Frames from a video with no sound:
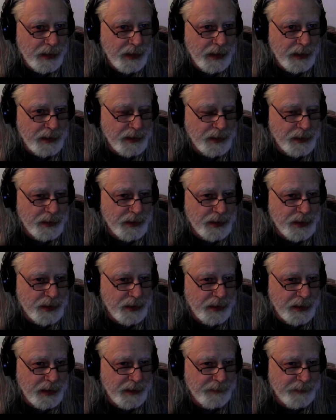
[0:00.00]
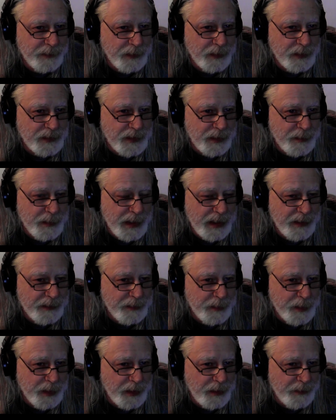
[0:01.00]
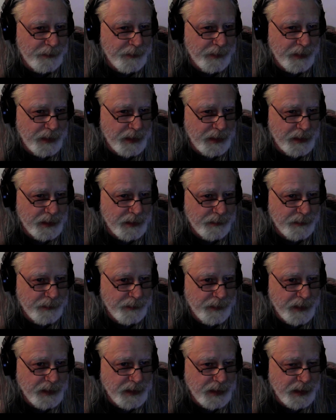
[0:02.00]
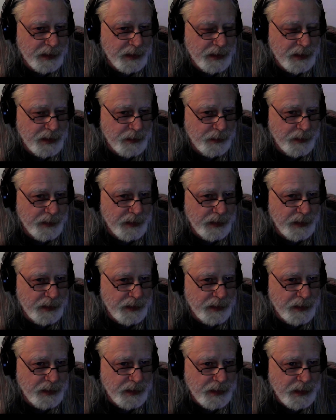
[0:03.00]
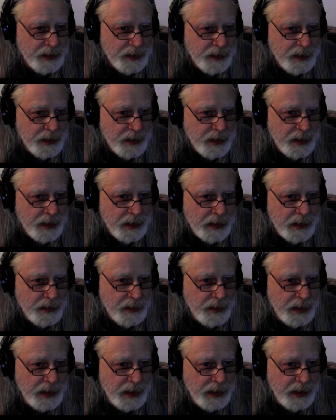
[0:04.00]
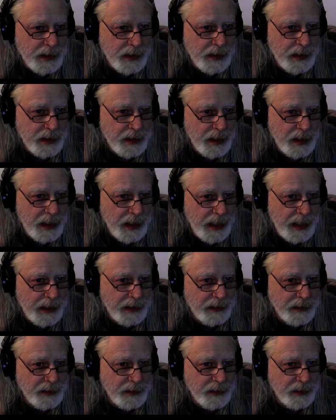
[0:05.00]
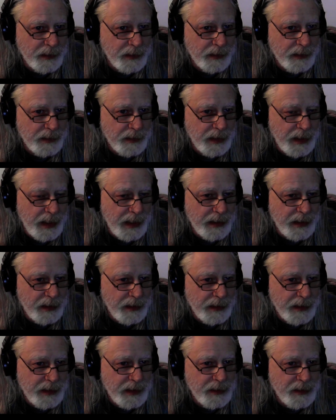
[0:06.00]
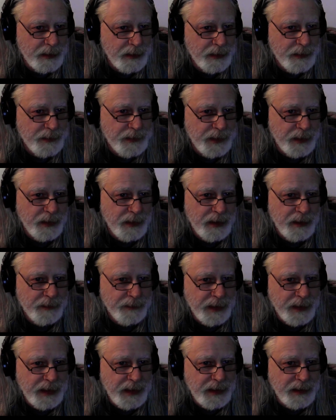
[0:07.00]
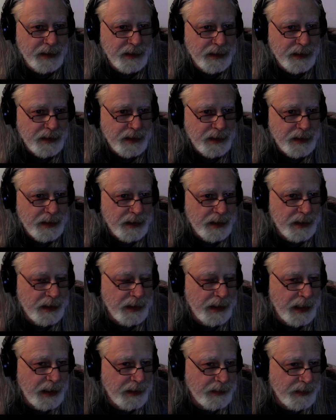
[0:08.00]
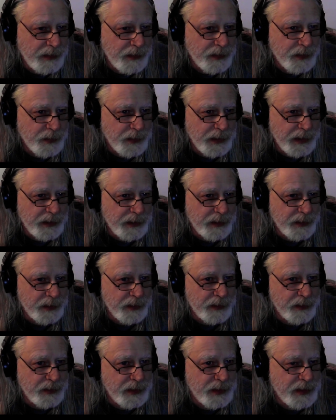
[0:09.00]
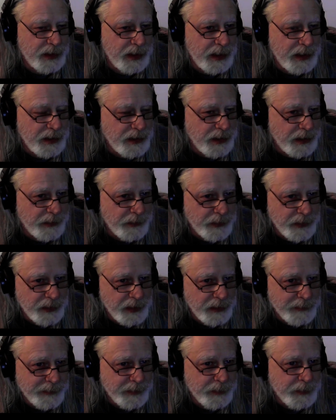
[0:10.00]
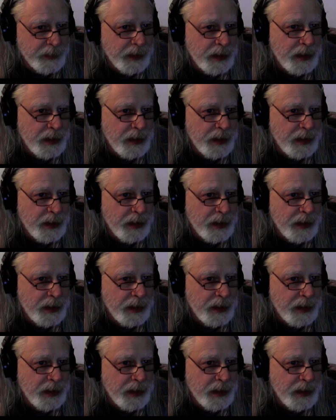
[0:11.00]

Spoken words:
exerted strong influence on mathematical physics with the analytical theory of heat, 1822, just in case you haven't heard of him.